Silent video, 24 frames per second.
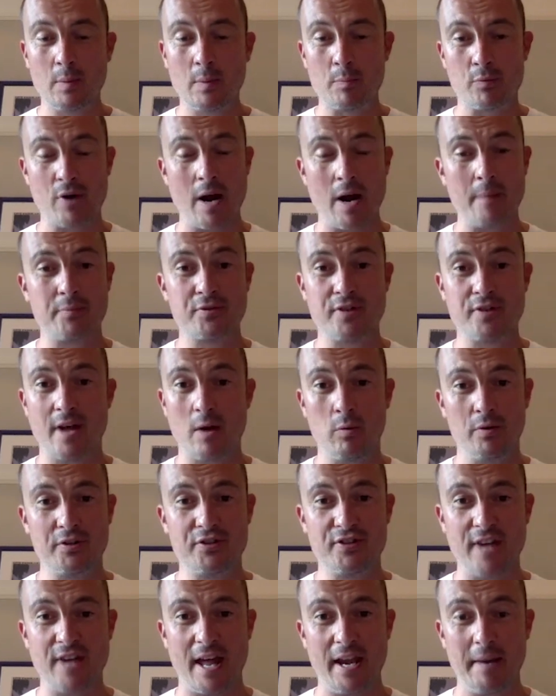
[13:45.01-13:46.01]
Perhaps that would
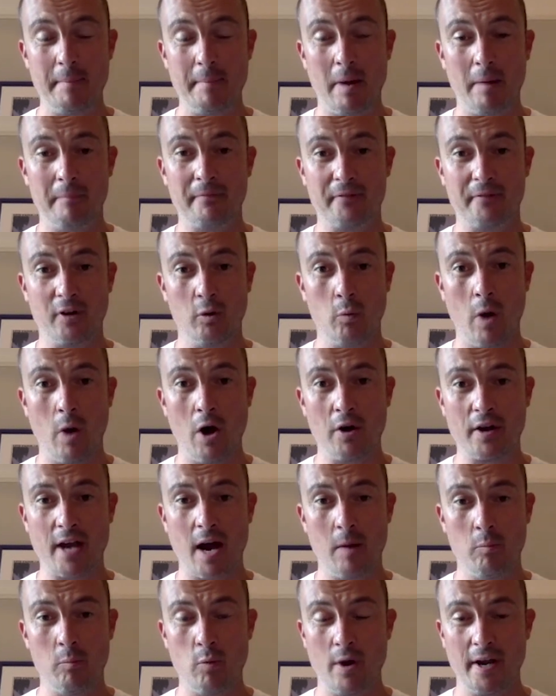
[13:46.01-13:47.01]
set them up for a World
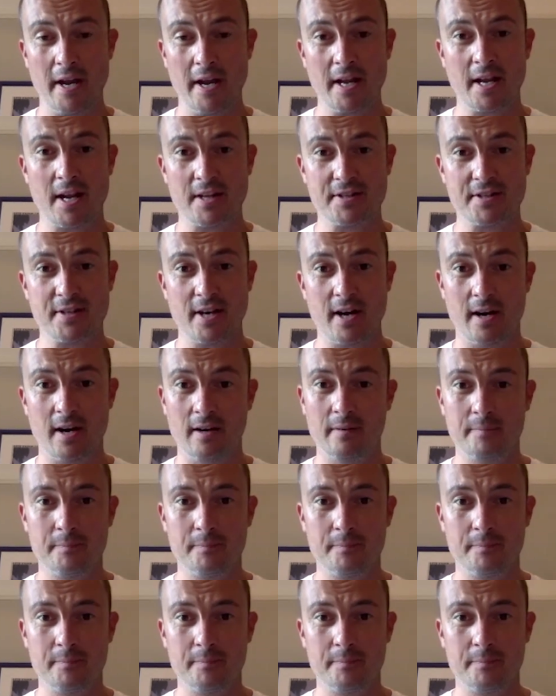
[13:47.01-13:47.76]
Cup win in Qatar.